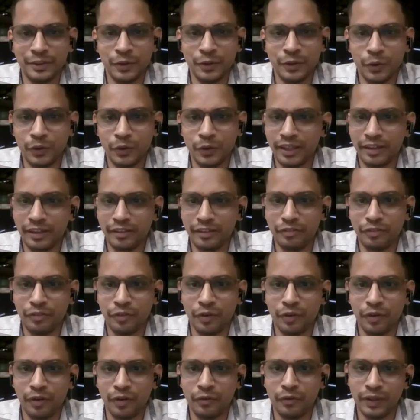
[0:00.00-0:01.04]
Okay,
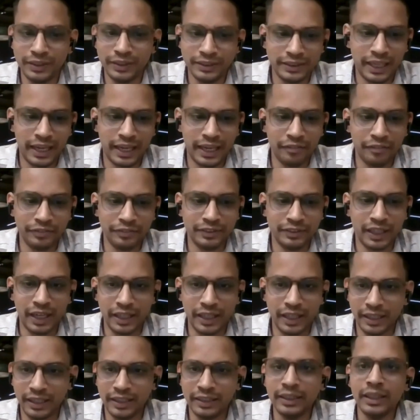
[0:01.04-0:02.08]
for once I have
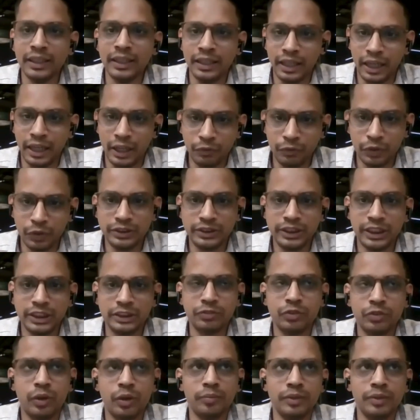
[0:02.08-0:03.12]
started, it was just
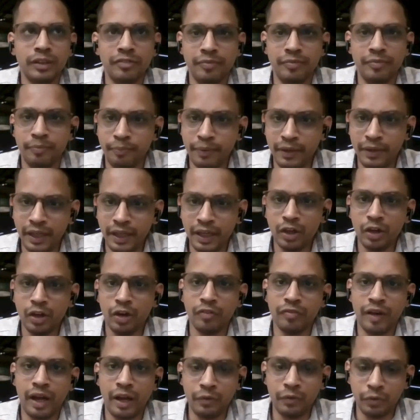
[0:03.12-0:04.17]
from the period
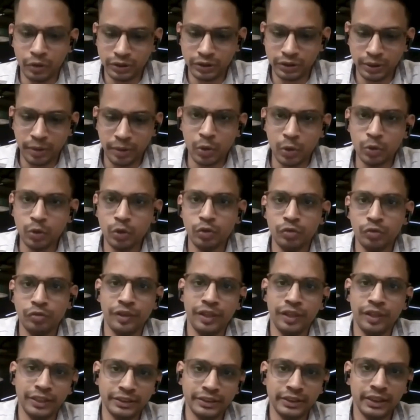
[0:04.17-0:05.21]
of I was about to
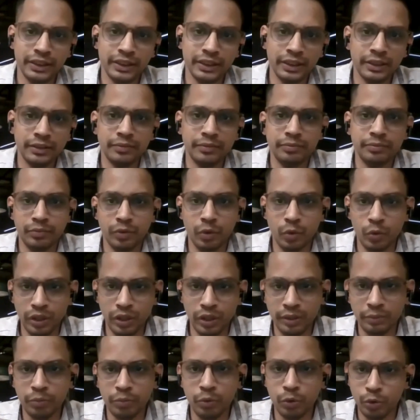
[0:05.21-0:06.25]
finish the
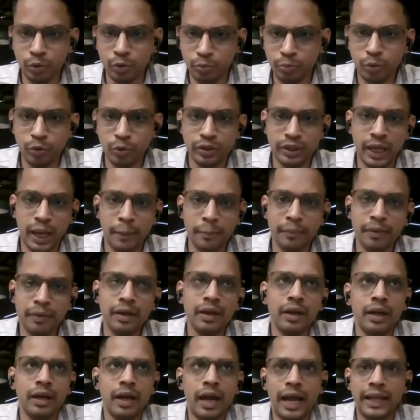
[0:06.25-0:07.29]
Odin bootcamp.
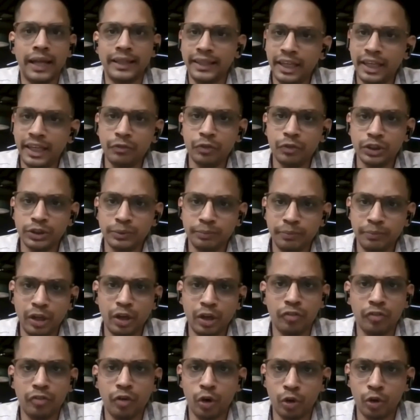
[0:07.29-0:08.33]
I think it was mid
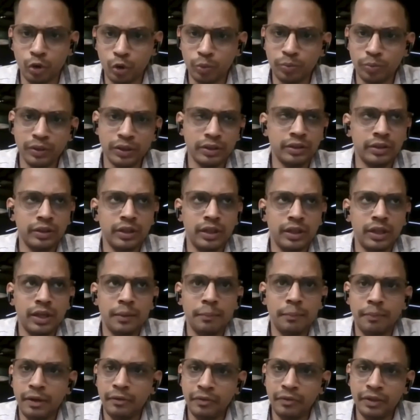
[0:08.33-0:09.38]
of October.
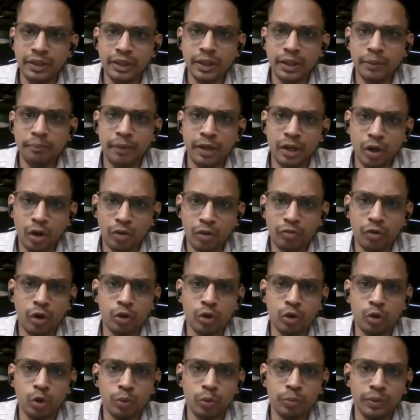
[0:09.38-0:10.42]
Between the mid of
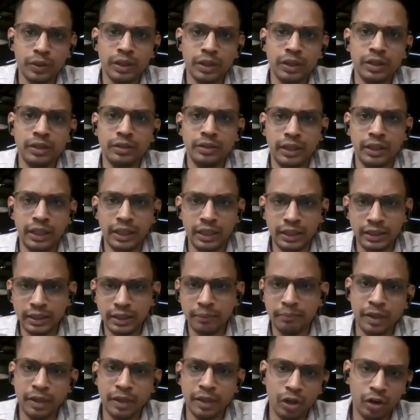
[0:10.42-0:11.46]
October till the
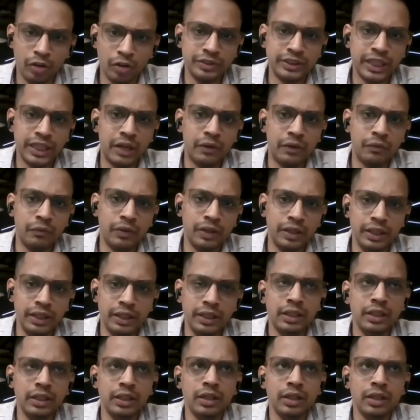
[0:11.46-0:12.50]
mid of January,